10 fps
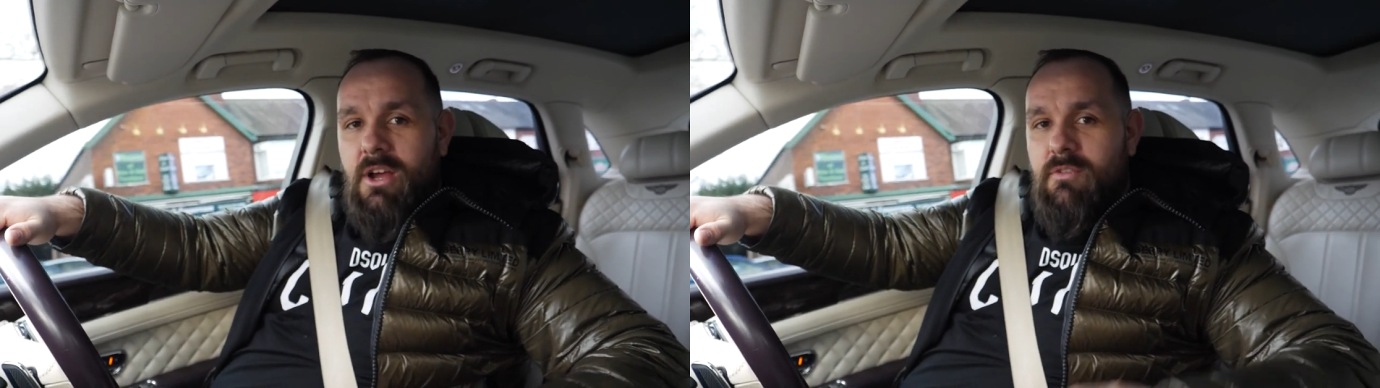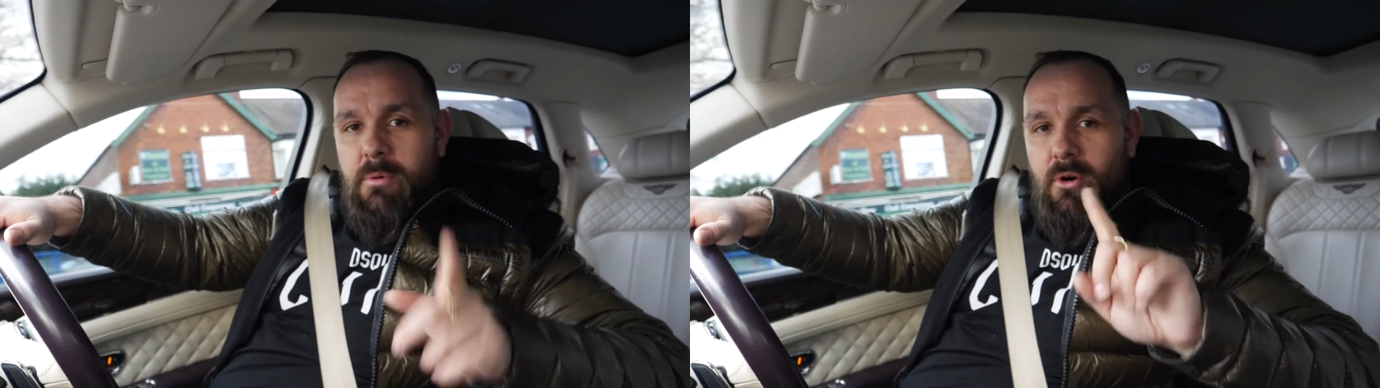
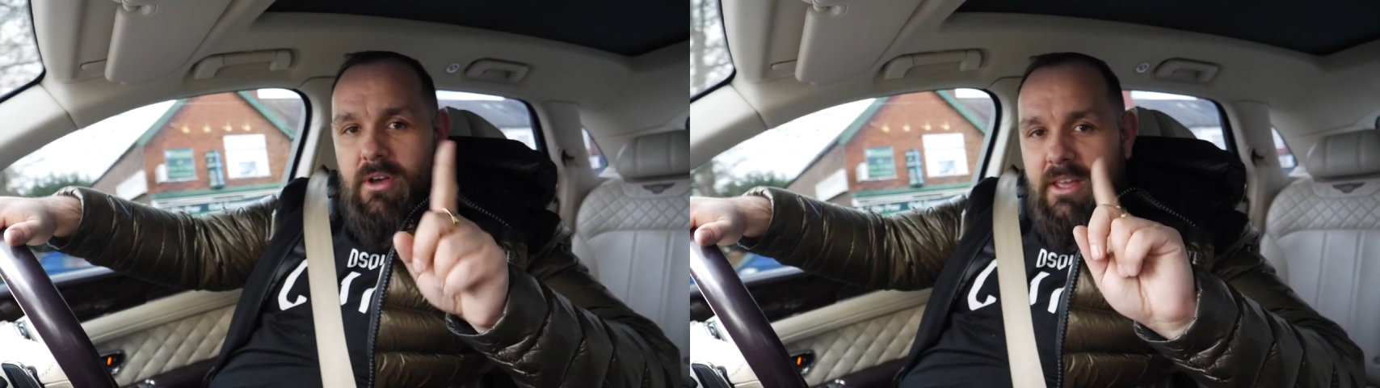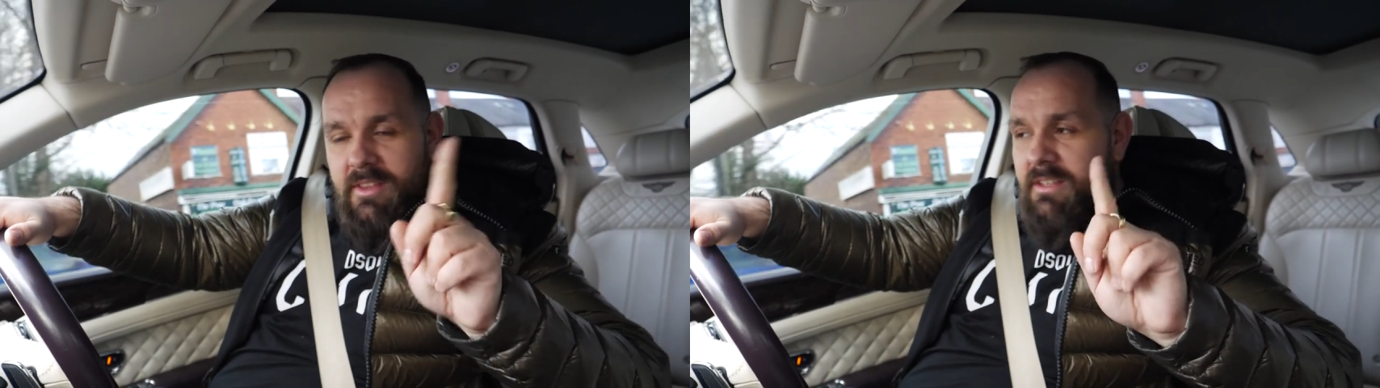No
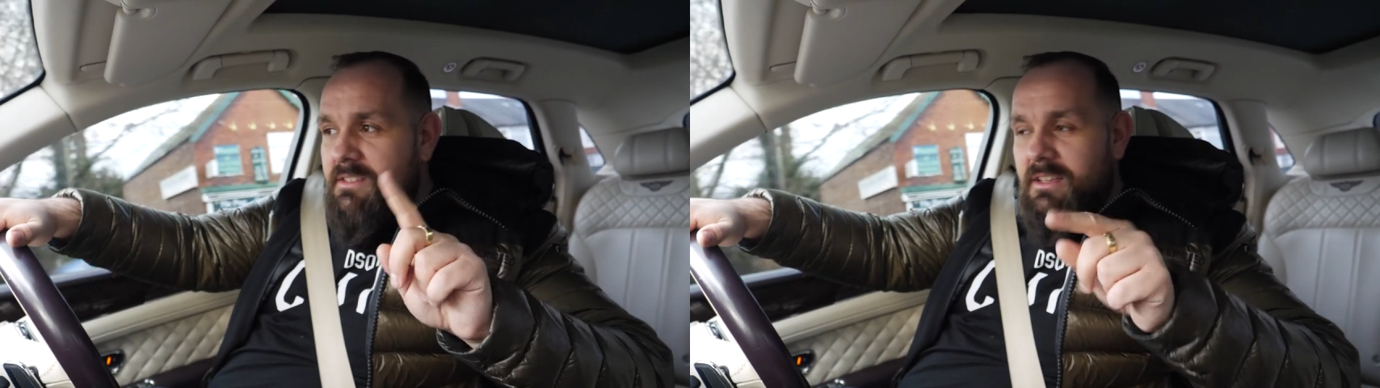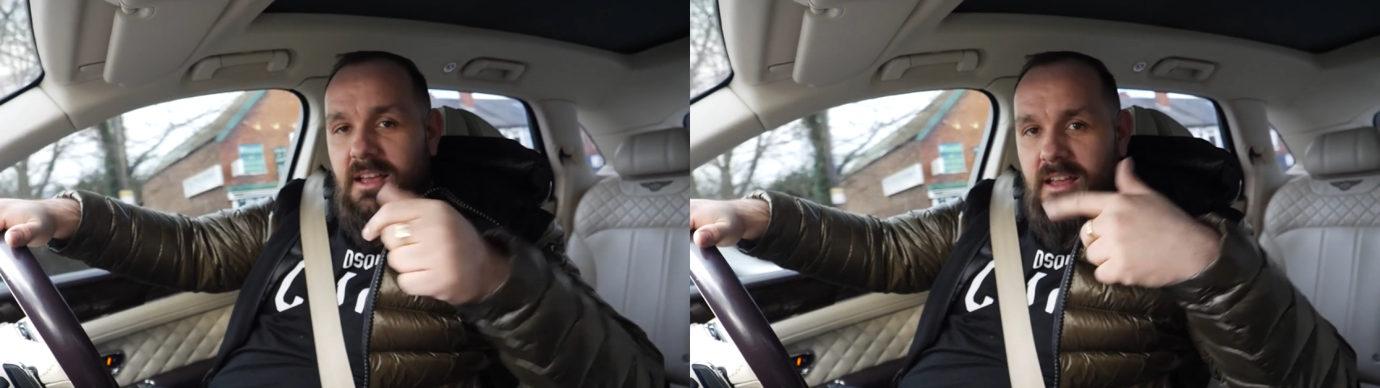reporting
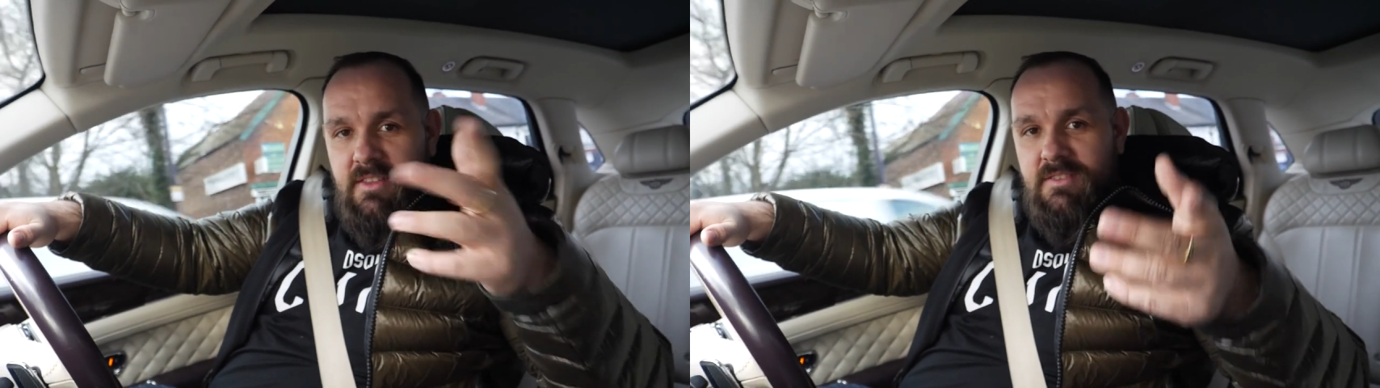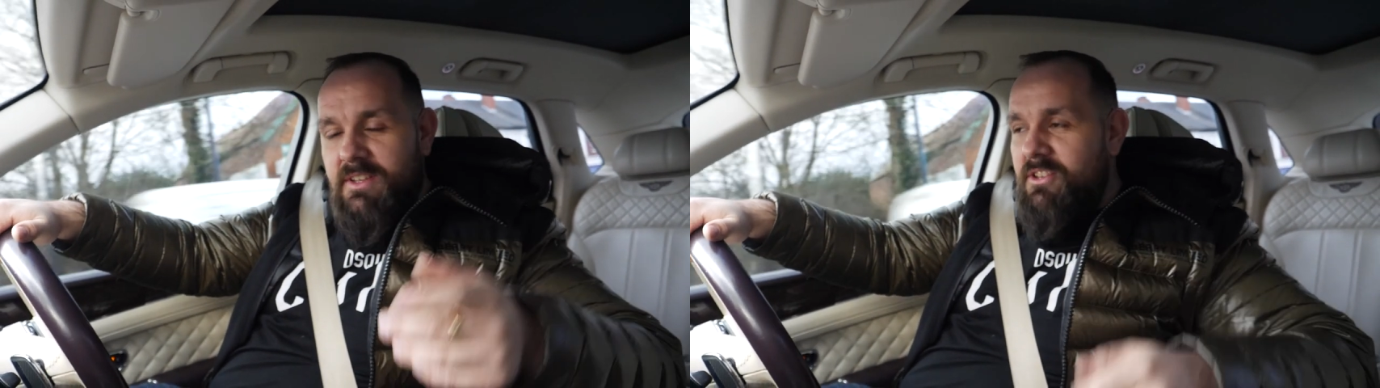this
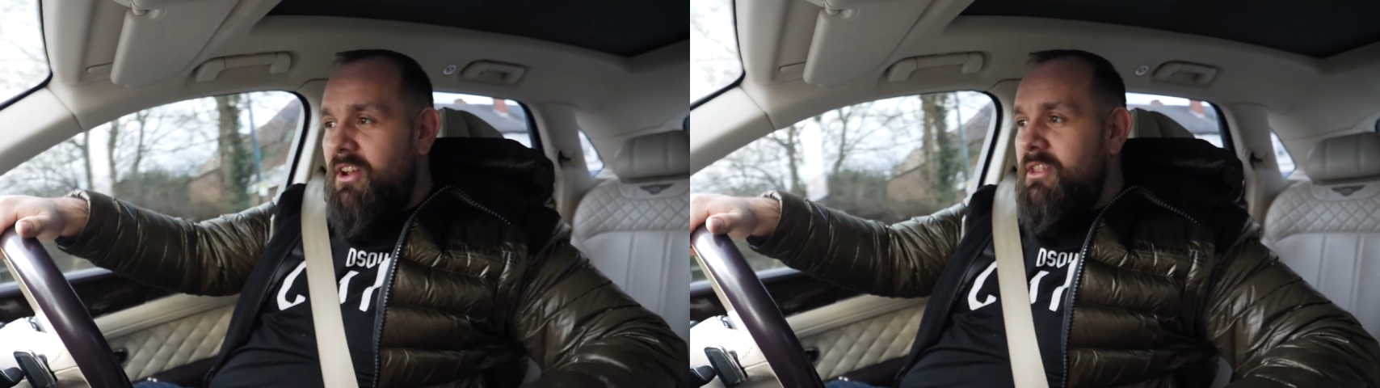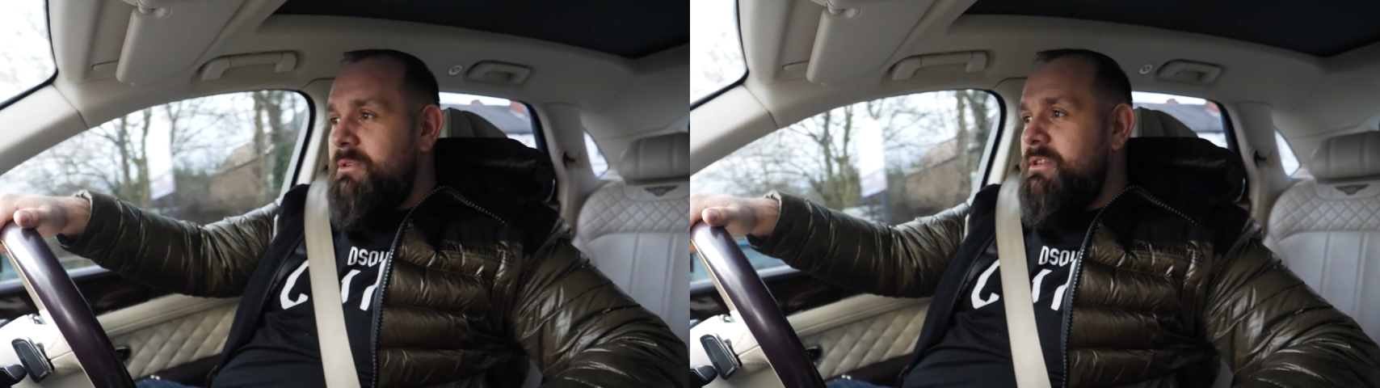
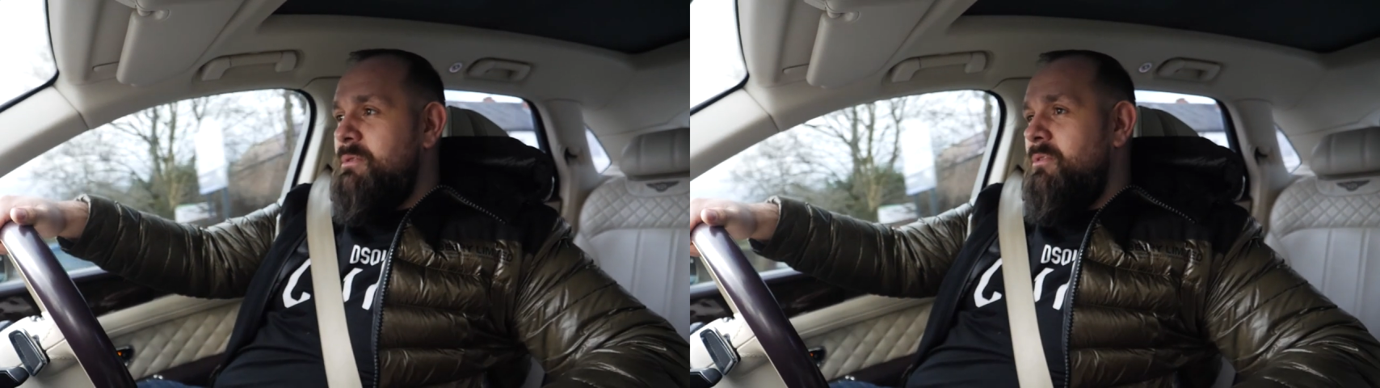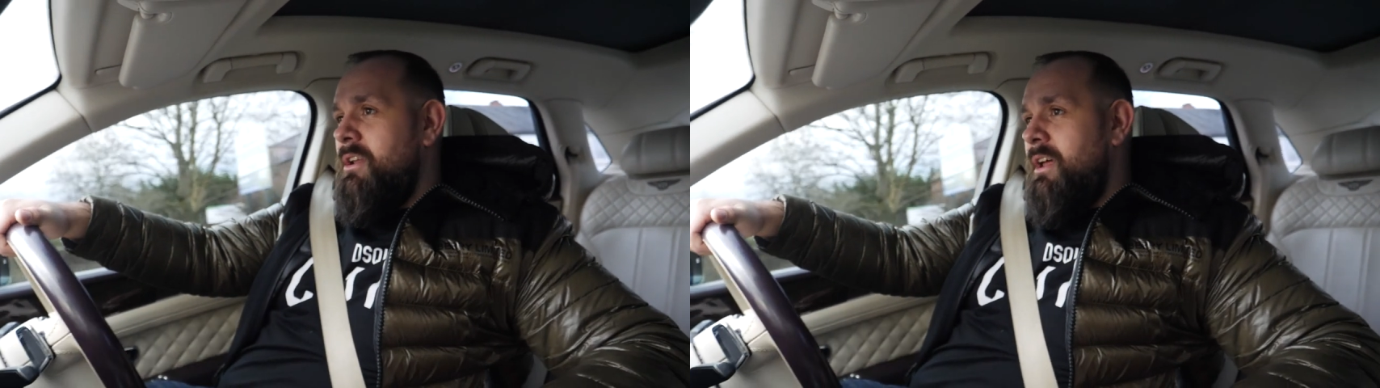video that we're
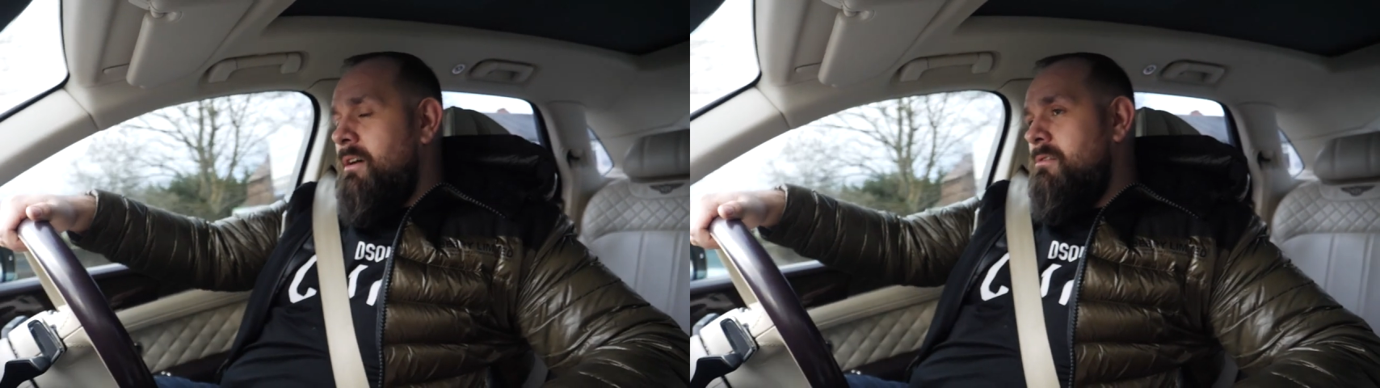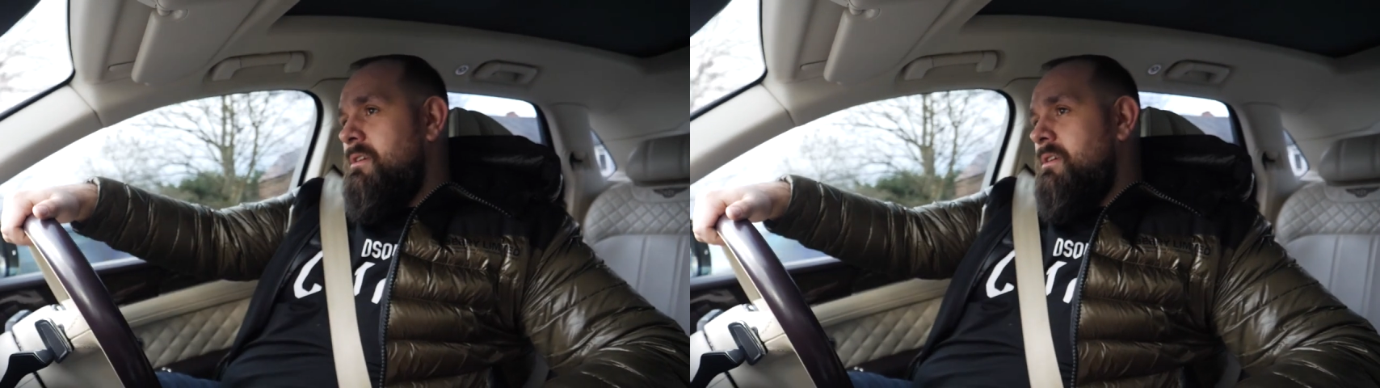doing right now.